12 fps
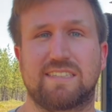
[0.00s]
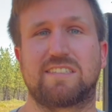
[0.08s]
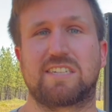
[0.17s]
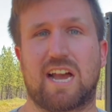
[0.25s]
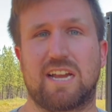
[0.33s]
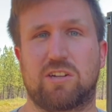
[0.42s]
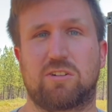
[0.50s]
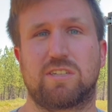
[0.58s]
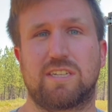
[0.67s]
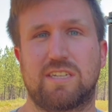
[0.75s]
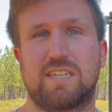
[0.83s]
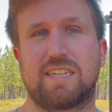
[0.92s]
style
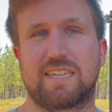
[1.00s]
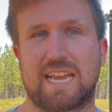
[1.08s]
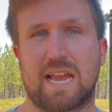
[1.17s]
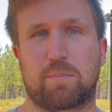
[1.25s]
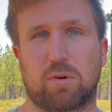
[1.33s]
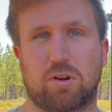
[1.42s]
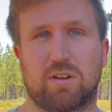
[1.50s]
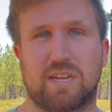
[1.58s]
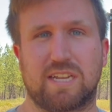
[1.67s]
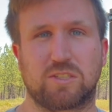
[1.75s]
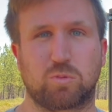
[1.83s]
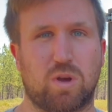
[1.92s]
camper
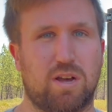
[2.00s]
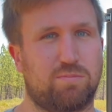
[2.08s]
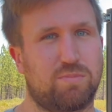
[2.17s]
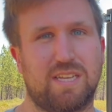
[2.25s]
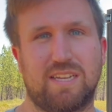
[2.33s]
as well.